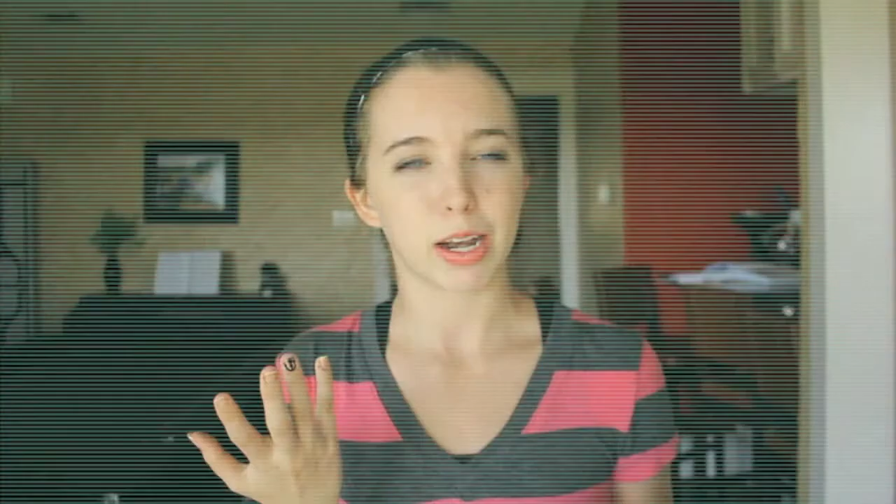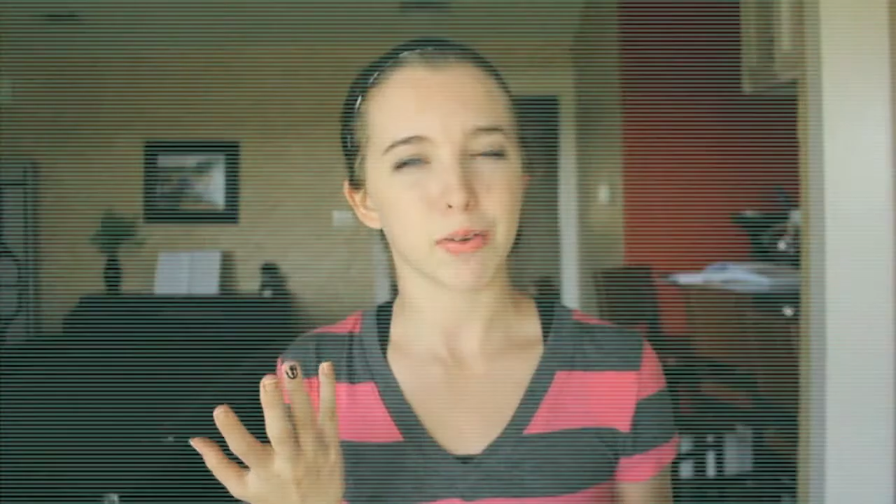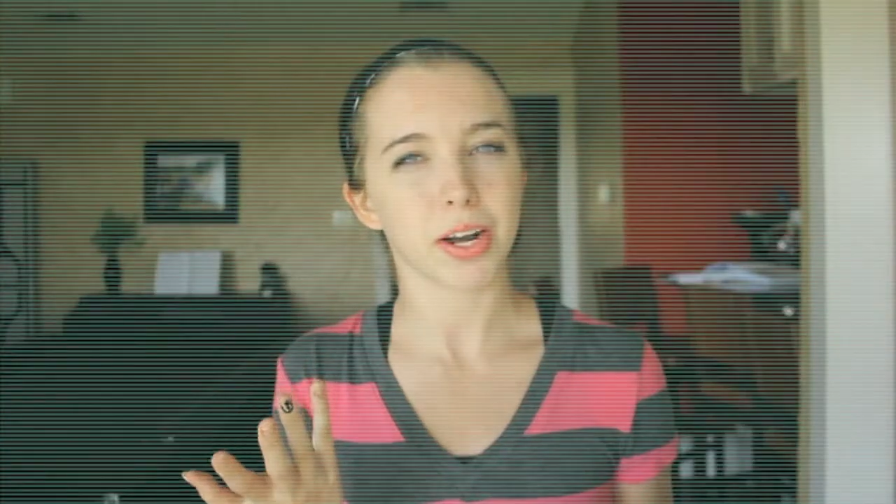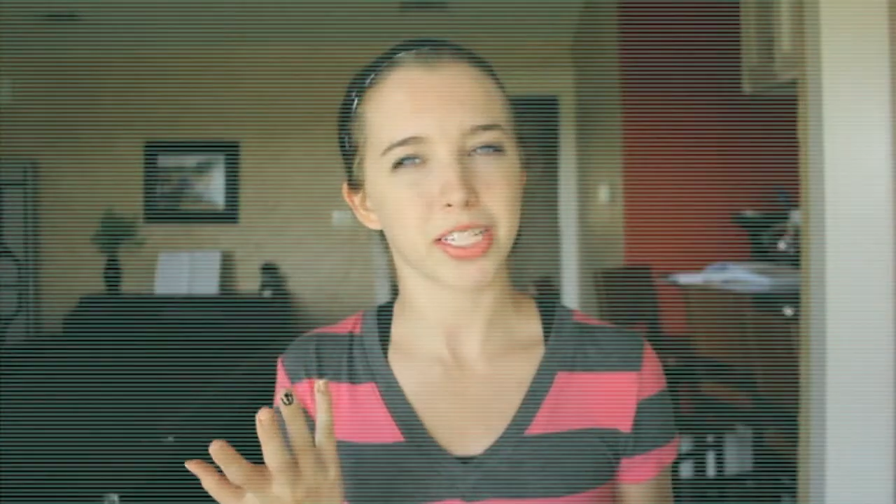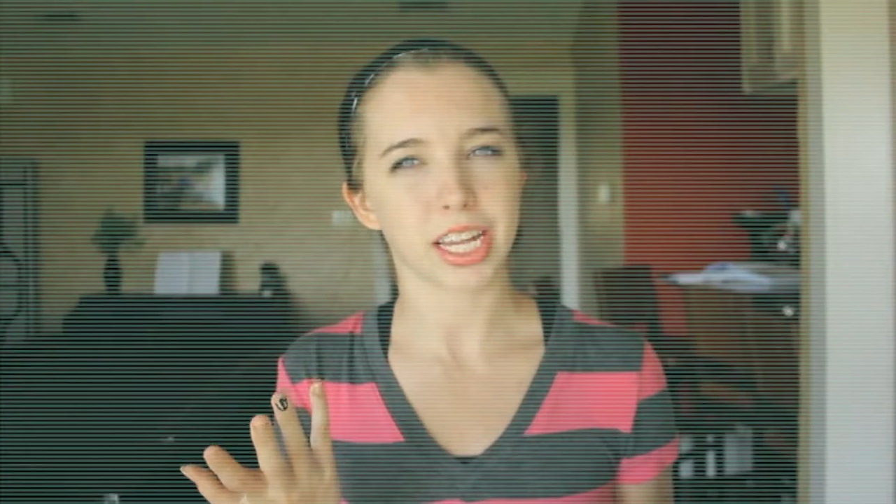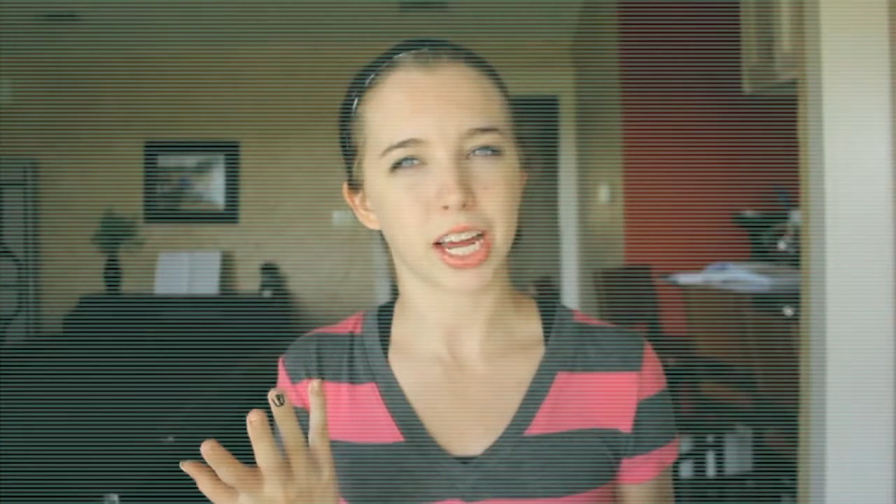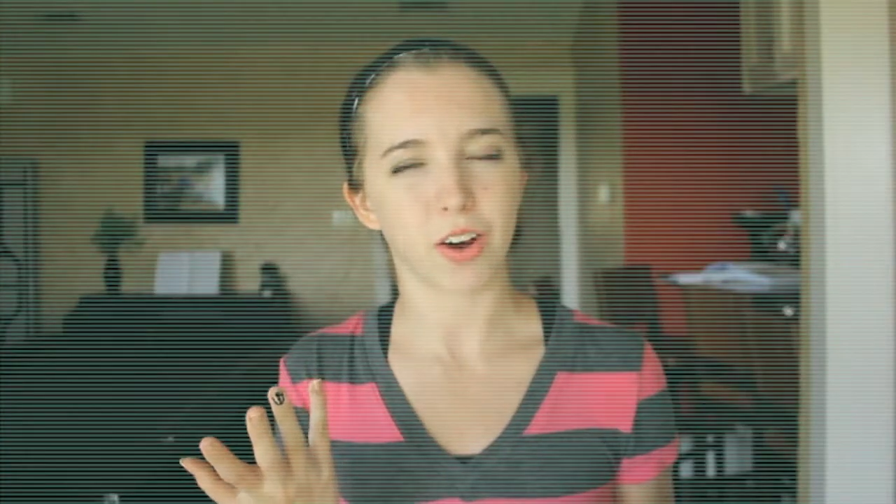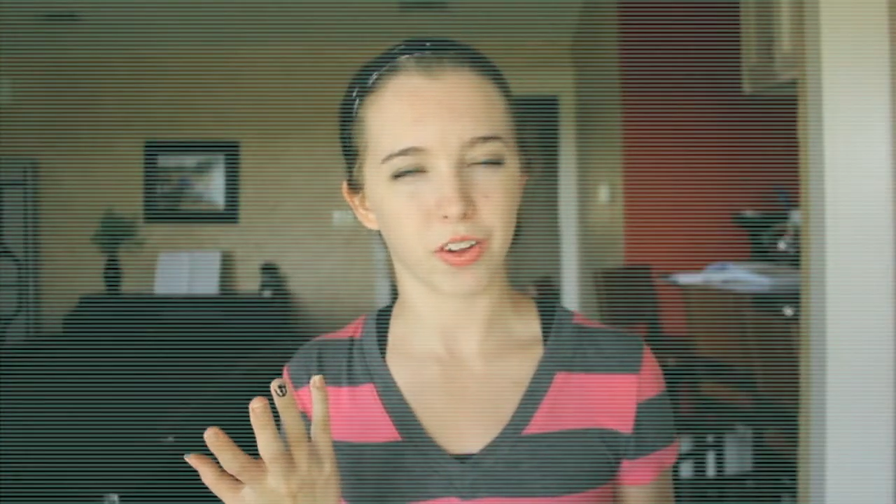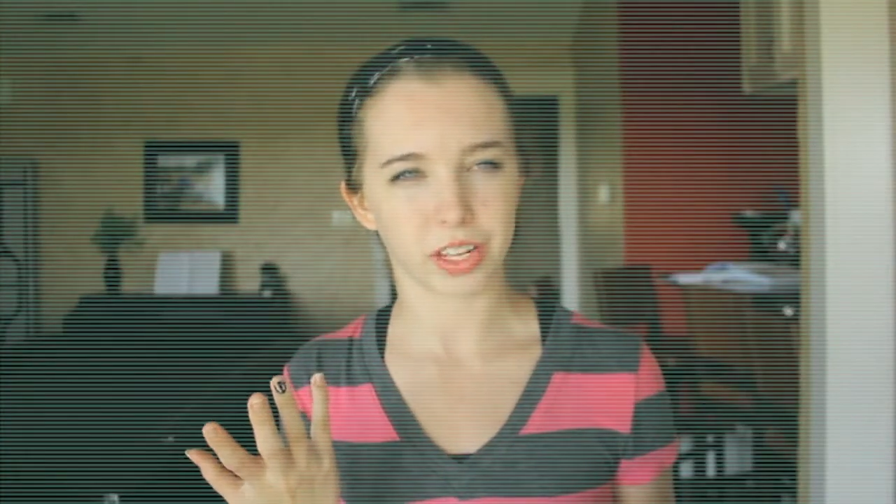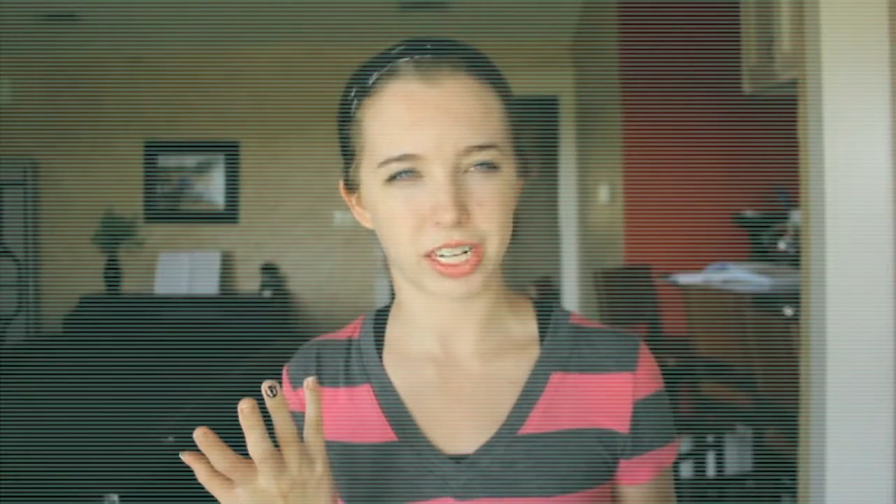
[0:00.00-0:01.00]
And we're not saying
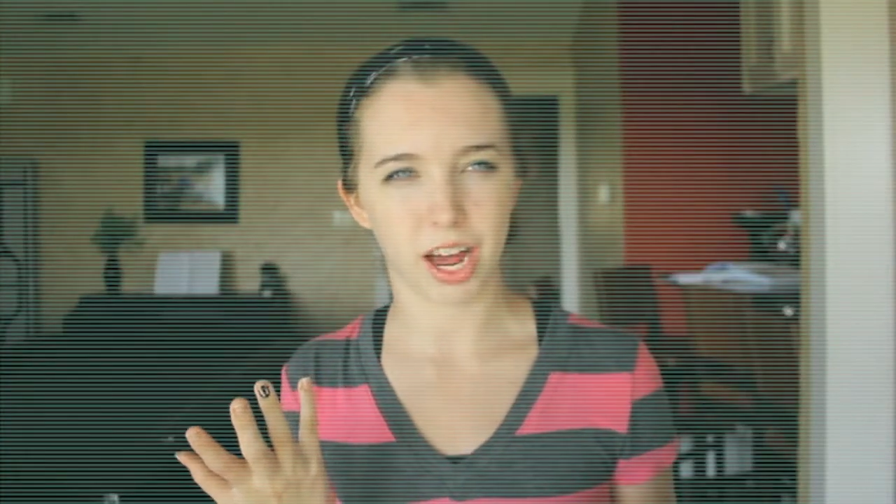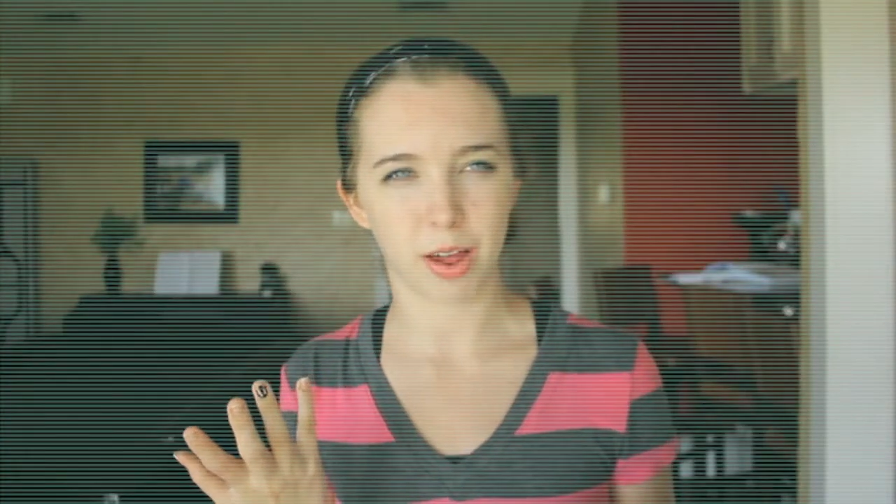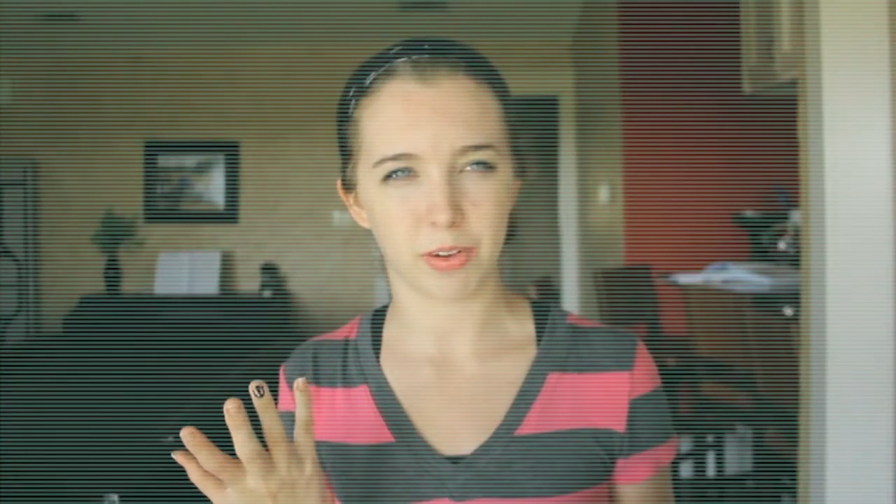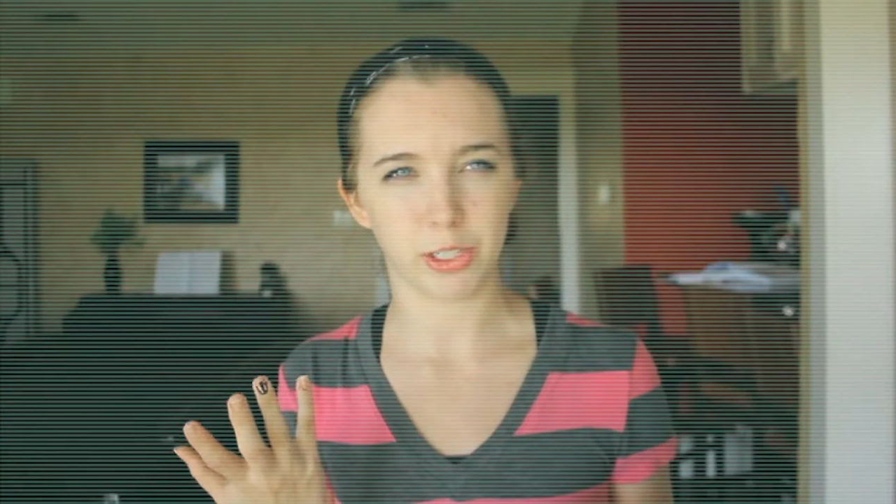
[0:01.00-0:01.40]
all the time